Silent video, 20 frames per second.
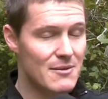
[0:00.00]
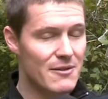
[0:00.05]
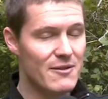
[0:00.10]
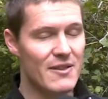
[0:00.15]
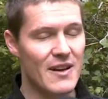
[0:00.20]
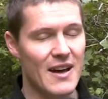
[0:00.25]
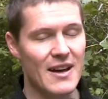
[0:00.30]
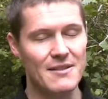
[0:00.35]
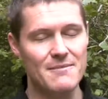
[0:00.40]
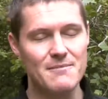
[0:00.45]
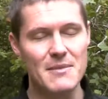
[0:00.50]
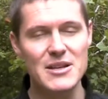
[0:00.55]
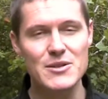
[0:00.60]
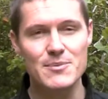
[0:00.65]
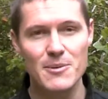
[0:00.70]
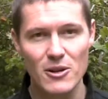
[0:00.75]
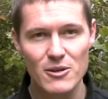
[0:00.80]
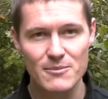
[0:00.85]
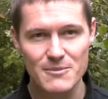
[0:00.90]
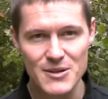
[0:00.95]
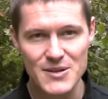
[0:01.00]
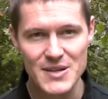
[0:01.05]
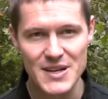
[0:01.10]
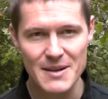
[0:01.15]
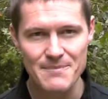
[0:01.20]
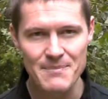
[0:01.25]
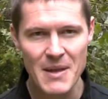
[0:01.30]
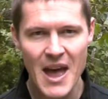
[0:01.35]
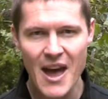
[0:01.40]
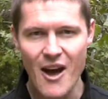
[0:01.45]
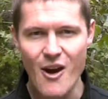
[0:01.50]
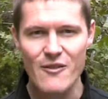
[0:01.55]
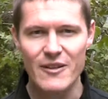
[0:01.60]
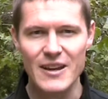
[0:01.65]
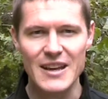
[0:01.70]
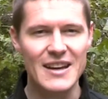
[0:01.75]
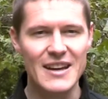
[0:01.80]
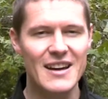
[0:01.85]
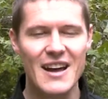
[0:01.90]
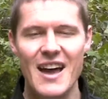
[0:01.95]
of Metropolitan Museum over
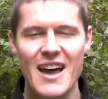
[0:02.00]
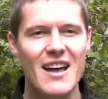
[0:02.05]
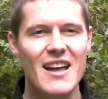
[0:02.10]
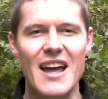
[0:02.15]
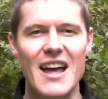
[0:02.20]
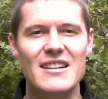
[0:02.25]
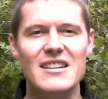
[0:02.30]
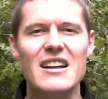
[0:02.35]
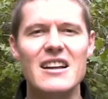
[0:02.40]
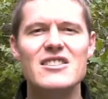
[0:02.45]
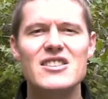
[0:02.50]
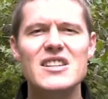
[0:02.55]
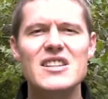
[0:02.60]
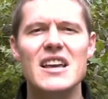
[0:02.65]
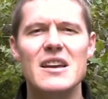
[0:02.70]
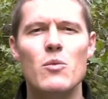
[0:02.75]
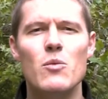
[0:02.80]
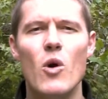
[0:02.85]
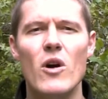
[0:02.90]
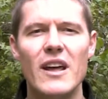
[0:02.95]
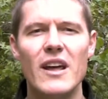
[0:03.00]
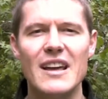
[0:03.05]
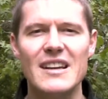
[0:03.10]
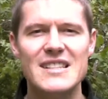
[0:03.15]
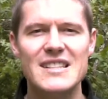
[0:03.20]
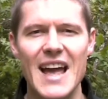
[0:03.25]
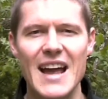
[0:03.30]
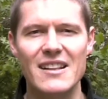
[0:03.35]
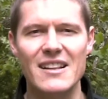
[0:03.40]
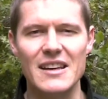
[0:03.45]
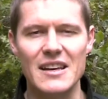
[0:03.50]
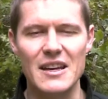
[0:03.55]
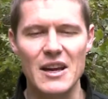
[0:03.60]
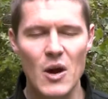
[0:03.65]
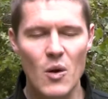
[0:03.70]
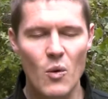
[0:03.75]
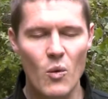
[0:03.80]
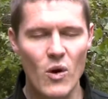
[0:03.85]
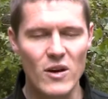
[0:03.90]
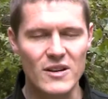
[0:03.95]
here, and see what
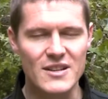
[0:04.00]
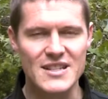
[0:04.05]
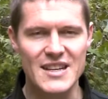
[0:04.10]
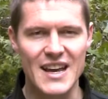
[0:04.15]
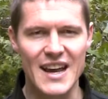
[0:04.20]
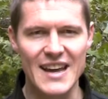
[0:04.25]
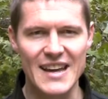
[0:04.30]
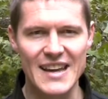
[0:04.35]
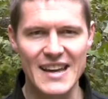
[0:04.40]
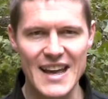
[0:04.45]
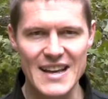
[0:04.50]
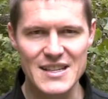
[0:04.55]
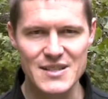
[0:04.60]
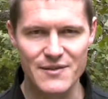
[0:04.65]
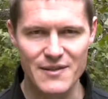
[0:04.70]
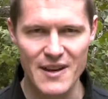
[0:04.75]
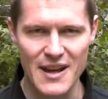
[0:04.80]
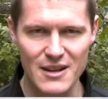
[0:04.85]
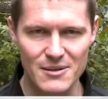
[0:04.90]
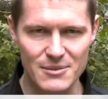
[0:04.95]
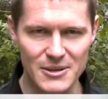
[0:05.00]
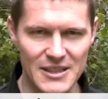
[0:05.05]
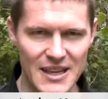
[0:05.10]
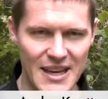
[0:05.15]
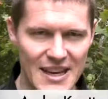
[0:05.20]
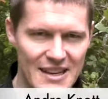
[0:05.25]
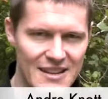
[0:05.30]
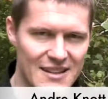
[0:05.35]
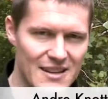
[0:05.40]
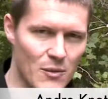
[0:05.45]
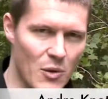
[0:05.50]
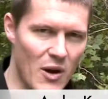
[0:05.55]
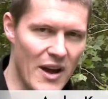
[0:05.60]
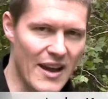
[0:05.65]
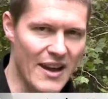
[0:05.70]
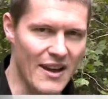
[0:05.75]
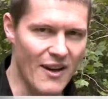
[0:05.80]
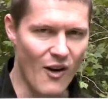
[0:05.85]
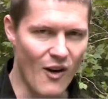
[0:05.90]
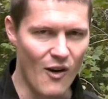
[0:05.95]
he has available in the
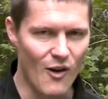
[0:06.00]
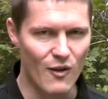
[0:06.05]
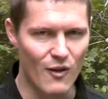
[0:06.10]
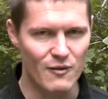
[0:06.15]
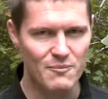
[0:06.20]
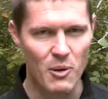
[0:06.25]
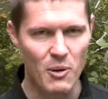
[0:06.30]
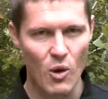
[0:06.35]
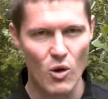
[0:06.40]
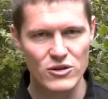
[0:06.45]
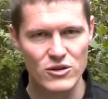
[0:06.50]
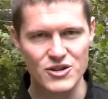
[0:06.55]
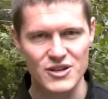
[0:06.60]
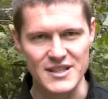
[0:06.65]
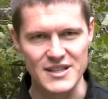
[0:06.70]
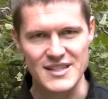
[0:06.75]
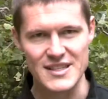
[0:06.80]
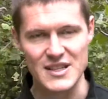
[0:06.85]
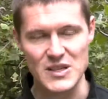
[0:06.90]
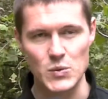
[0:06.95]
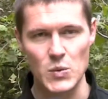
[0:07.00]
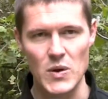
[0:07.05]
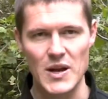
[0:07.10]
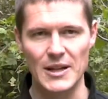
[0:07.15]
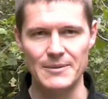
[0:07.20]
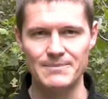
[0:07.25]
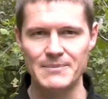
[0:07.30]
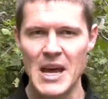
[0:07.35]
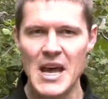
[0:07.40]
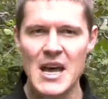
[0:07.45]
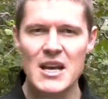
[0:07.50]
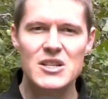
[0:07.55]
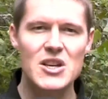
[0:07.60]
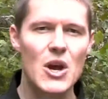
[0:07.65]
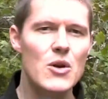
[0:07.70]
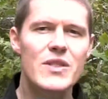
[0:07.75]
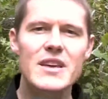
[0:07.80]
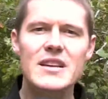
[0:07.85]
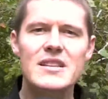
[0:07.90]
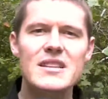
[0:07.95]
way of portraits as well.
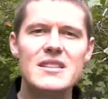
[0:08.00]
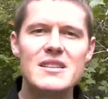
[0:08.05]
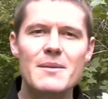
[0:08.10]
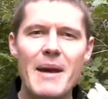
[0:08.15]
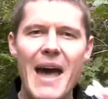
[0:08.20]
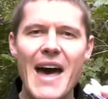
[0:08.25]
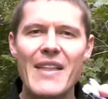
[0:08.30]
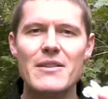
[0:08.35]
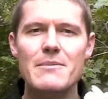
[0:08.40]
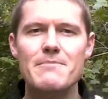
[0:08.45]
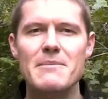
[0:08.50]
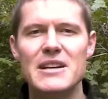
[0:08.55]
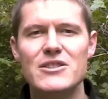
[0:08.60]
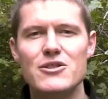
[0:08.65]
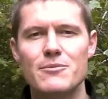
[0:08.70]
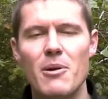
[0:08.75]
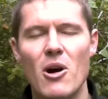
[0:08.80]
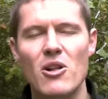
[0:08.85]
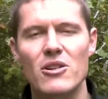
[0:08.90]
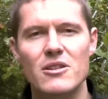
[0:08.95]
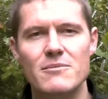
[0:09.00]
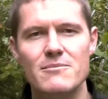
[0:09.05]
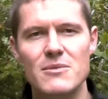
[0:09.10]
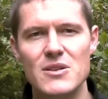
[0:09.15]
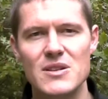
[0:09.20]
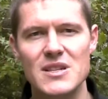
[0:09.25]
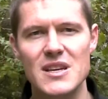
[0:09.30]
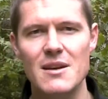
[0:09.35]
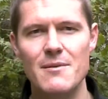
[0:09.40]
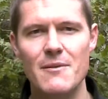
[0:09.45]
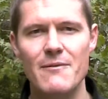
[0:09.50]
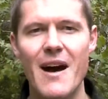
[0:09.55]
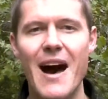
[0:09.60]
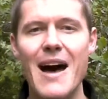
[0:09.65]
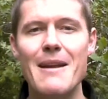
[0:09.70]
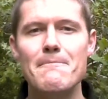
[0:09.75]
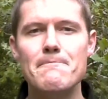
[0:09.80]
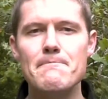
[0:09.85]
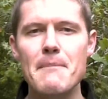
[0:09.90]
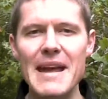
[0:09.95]
So this is about the Metropolitan Museum of
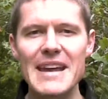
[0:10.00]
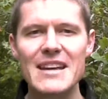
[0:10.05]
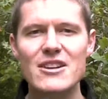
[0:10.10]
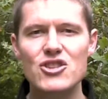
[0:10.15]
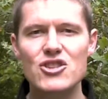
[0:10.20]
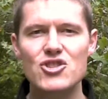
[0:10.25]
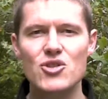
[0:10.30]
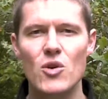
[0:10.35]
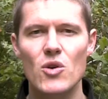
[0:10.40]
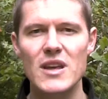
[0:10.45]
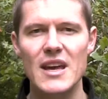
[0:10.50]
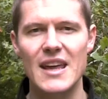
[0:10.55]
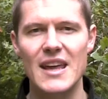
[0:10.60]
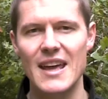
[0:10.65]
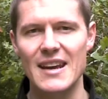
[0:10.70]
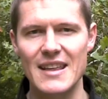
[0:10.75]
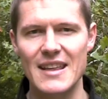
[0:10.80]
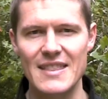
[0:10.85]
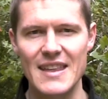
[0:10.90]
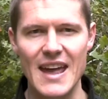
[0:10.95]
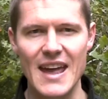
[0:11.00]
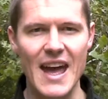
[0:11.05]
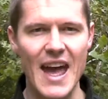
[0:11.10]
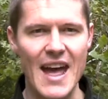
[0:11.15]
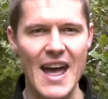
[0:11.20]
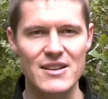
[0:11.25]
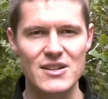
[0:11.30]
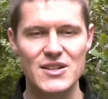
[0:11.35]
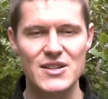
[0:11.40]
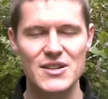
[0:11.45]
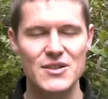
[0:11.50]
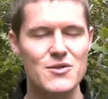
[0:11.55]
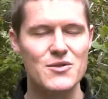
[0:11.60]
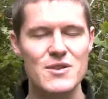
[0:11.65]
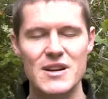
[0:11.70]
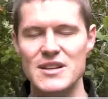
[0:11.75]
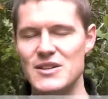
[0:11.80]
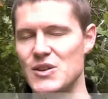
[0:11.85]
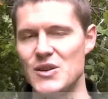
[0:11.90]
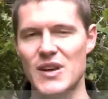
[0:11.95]
Art. Make sure you get in there as soon
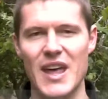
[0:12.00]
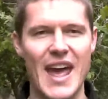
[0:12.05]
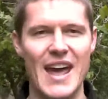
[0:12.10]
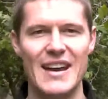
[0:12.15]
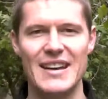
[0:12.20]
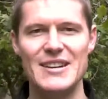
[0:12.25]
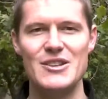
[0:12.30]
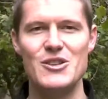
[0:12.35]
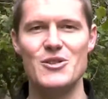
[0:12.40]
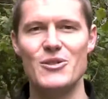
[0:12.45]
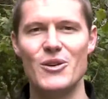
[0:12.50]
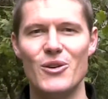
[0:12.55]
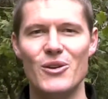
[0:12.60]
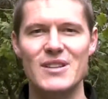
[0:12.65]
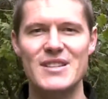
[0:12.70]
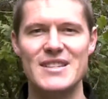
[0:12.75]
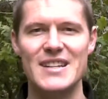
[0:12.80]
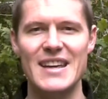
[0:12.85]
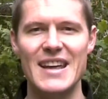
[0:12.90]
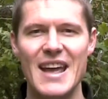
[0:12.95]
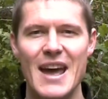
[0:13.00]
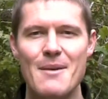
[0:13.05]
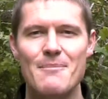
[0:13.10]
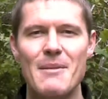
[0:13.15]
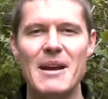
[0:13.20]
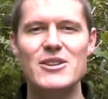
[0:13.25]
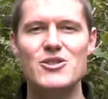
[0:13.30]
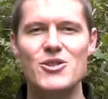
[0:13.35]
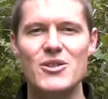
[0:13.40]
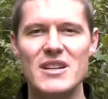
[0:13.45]
as you can in New York City. Make sure